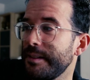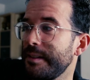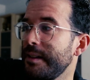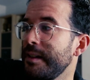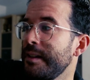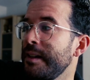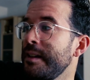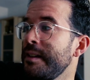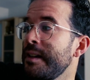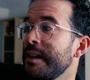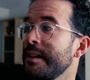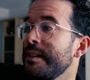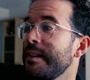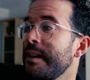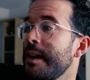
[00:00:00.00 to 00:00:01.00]
Did he
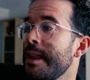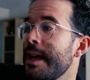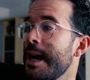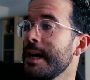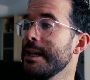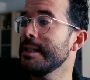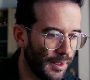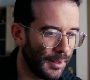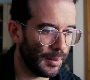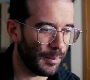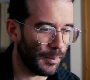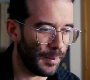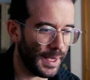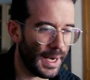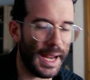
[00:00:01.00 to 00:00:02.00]
just say that?
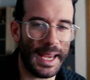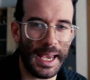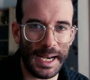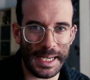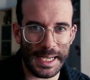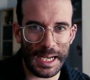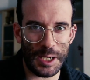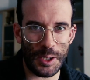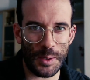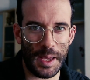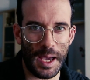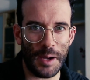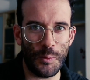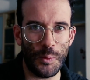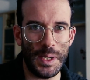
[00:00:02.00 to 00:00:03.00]
But I get it. I know
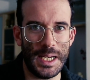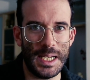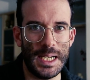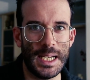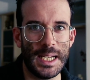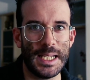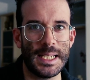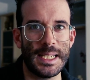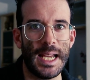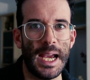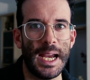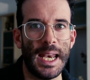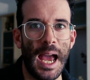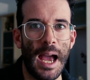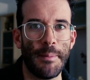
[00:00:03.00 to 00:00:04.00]
that we didn't
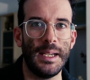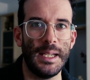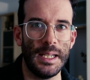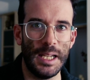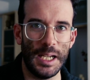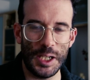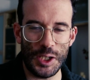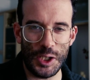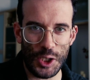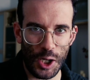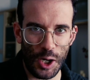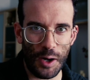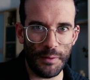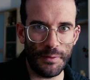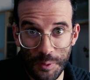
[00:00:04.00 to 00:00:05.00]
sign up in this
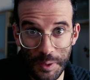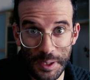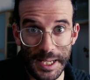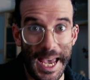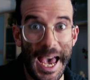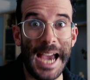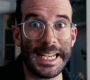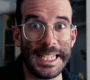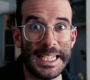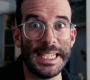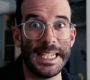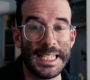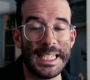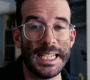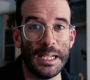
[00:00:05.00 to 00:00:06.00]
job for the acting
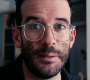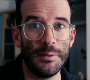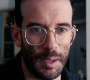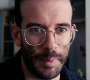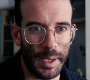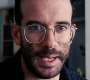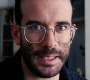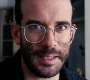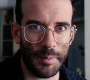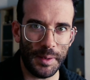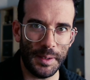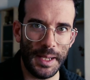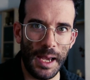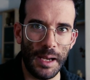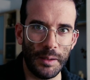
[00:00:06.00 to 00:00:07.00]
itself, but it's
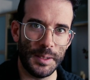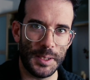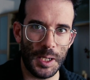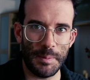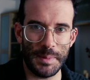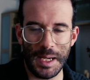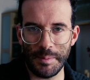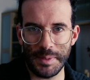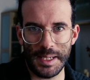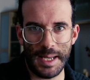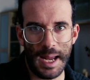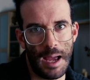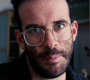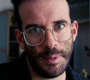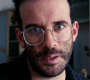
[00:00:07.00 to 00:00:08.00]
something that sometimes it
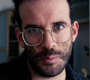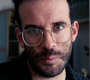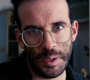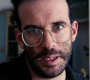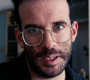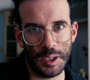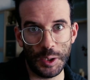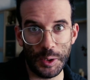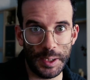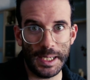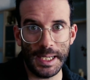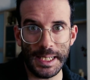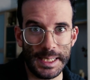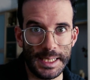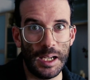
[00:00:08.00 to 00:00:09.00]
happens. We're not good at
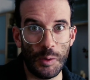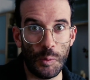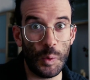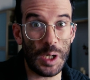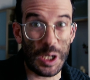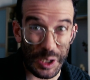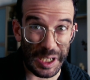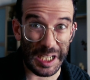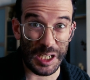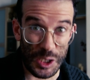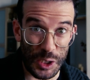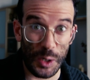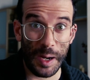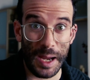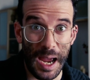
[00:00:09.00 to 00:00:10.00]
it and we don't
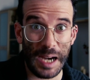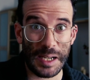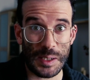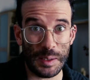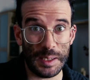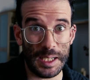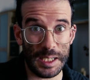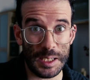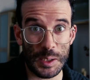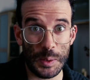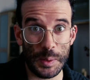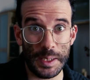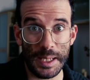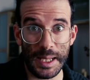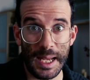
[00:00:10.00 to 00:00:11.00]
enjoy actually
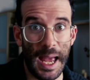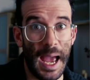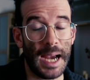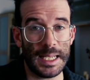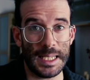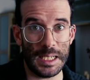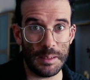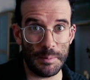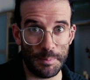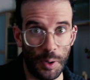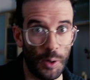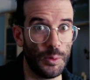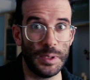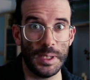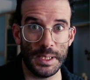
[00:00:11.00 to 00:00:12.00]
doing the acting
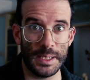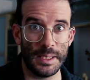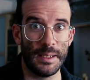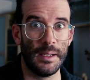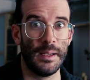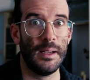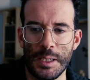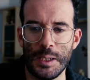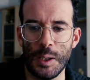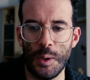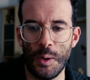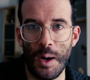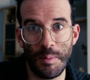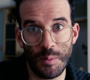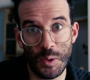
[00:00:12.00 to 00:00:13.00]
process.
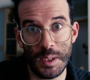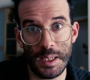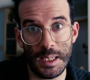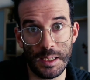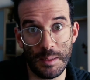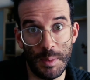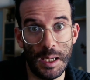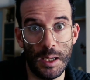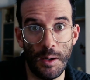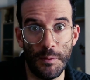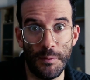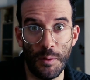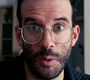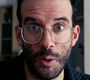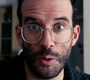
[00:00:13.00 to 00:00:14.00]
So I'm doing this video
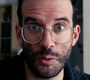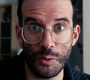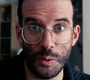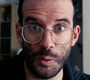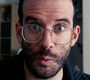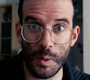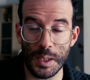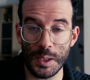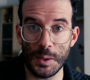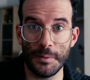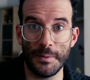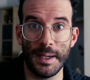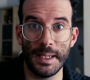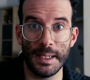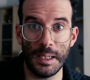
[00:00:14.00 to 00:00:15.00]
for those who want to
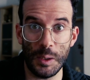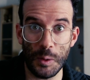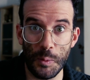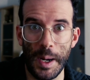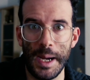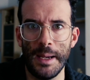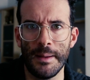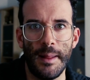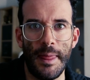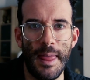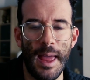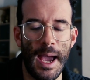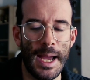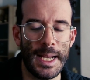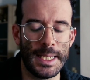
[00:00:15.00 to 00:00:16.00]
find a new way
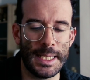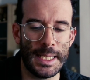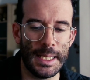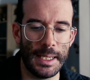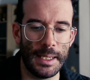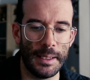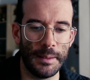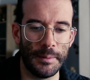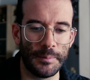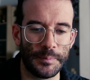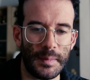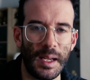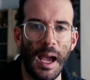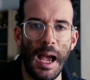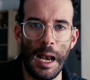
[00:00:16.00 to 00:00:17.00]
that
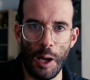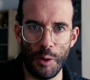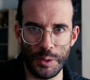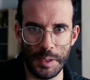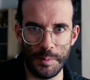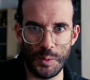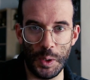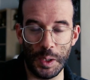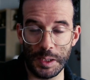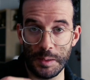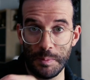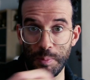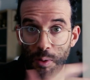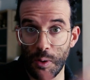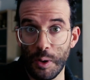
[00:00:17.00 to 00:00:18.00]
allows them to
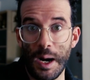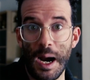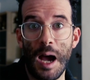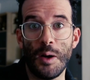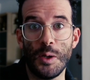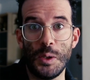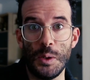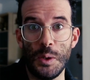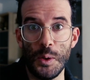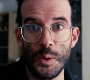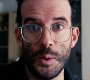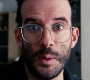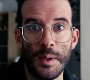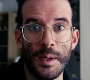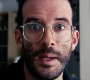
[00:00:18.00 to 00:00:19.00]
explore how to
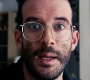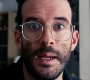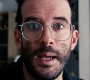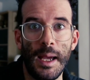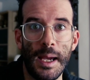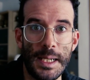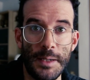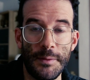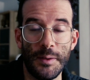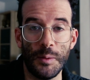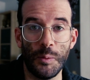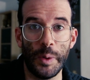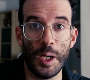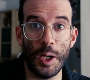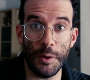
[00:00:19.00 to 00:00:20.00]
do a
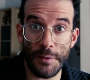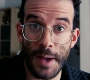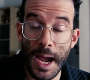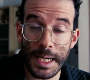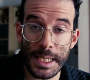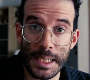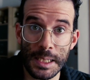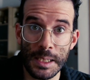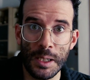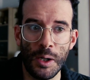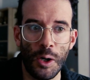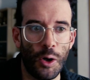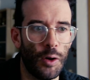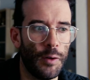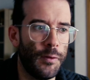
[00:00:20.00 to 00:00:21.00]
different way of acting,
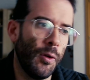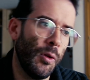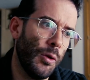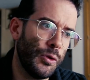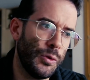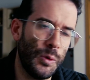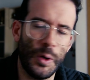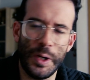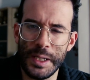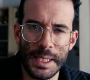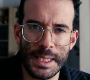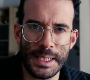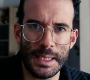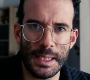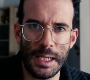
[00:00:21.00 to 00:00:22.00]
or for those who are
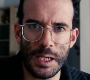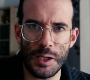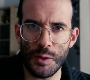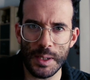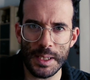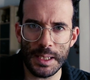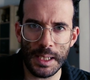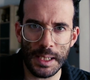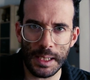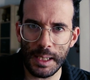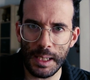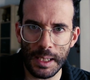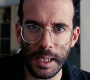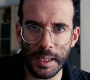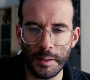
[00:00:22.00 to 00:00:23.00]
just interested
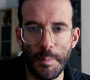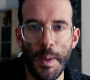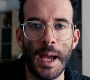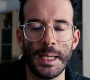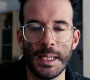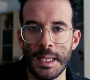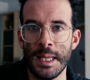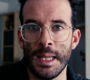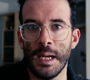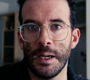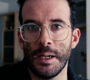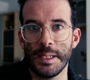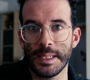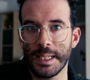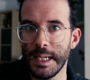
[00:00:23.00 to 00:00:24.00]
in expanding
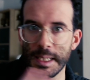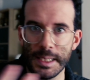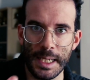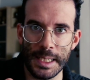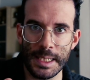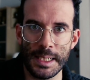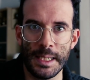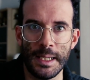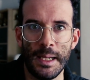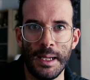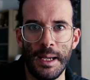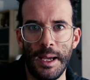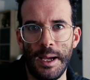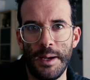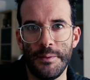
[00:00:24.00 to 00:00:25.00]
their skill set
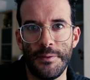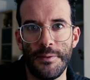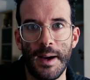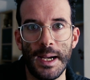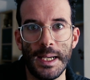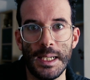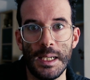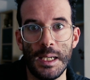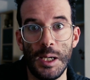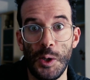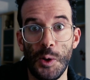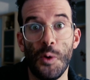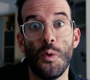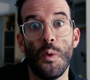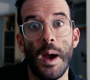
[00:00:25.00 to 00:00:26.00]
and finding
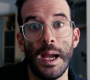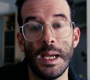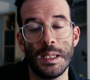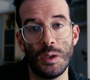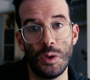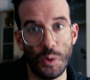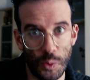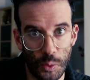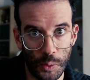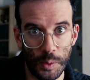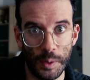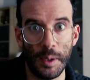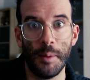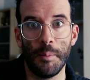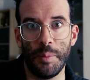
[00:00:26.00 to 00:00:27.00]
new ways
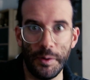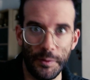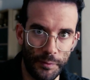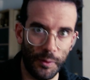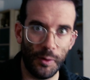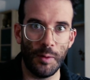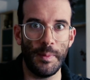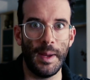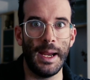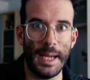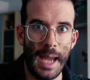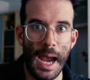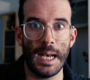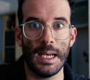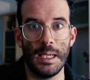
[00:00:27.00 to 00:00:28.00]
to perform and
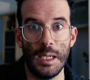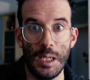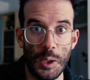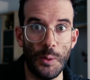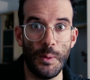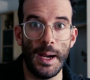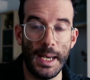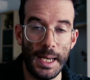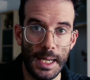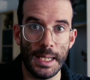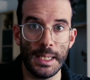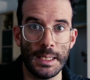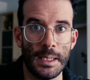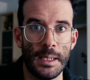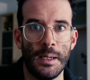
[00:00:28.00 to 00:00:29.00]
get new
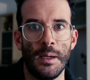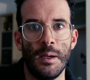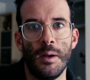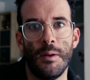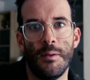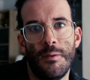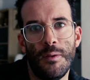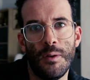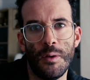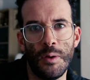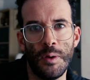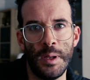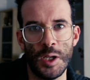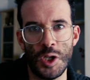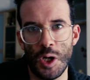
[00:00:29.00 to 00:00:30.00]
ideas
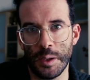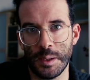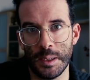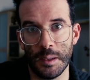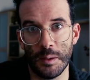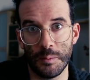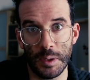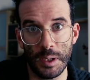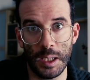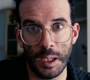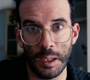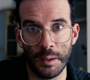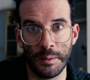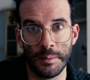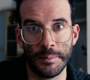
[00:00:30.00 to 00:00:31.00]
for the shots that I'm working on.